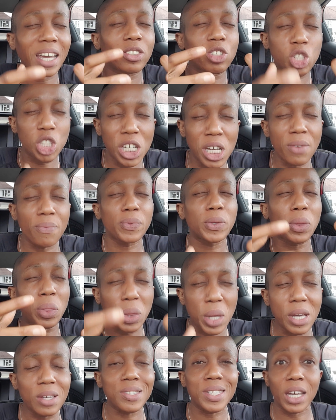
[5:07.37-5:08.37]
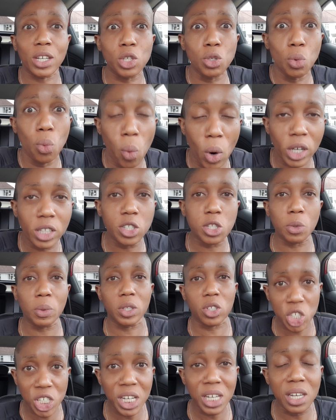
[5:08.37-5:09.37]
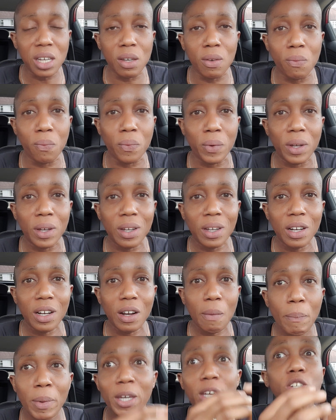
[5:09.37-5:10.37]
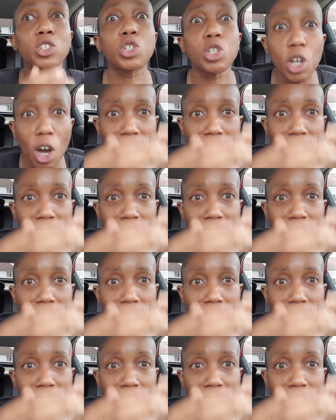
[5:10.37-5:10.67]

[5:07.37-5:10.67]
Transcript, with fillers: achieve the things that you want to achieve because you